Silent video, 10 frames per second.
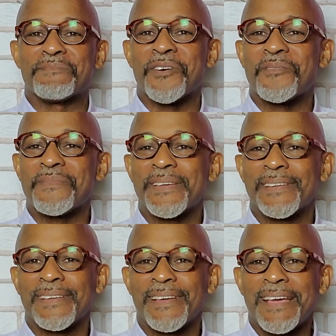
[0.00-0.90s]
moment.
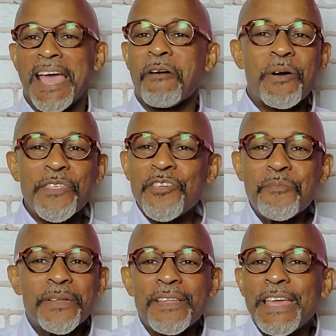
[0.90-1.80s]
And whether you
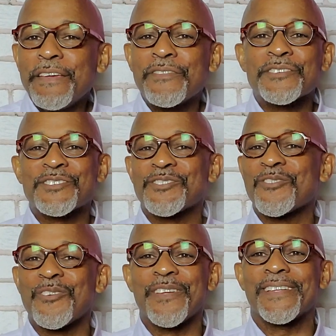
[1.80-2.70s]
believe the
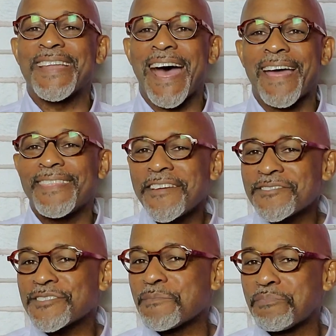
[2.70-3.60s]
story or not,
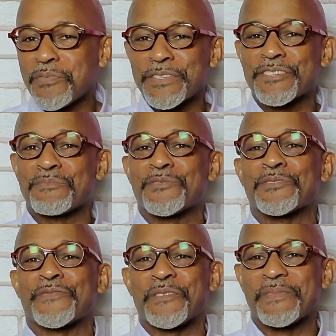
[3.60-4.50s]
there's some
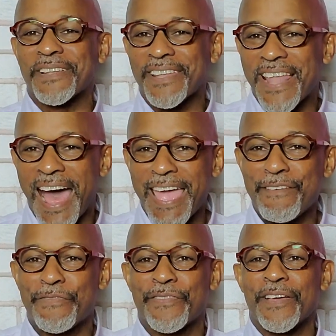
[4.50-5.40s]
principles from the
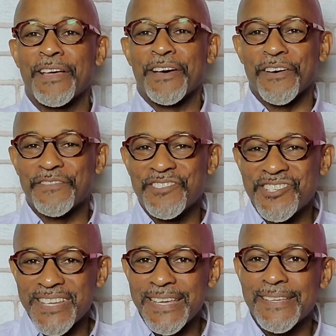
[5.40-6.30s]
life of
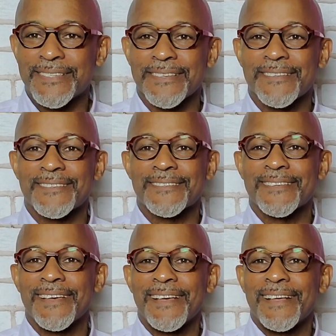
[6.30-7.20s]
Jesus
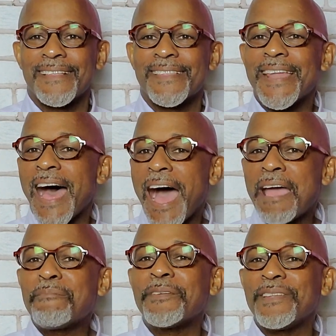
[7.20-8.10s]
that
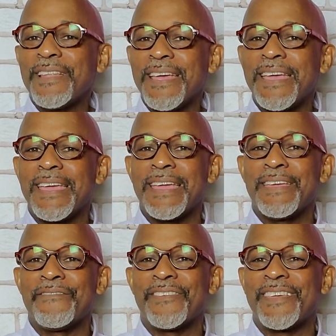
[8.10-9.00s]
I
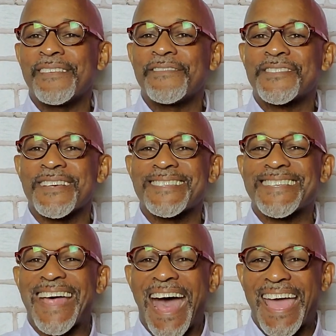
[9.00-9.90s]
believe gives us
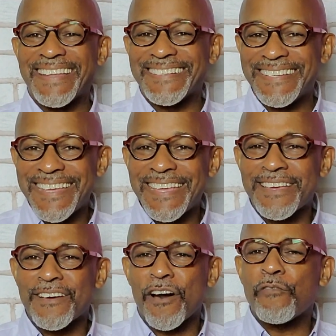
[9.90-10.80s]
an
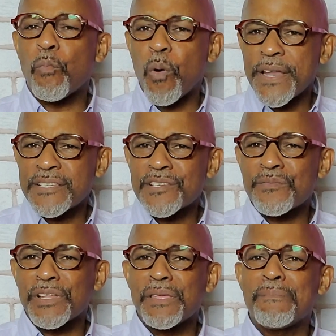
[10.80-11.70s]
idea of what does it
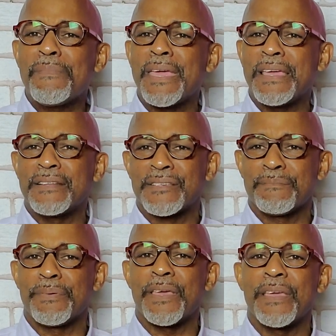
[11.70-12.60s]
really mean to
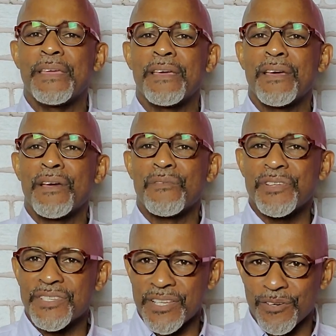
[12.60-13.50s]
be
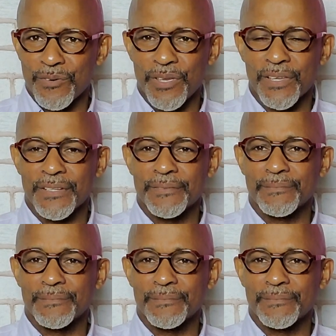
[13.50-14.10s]
resilient.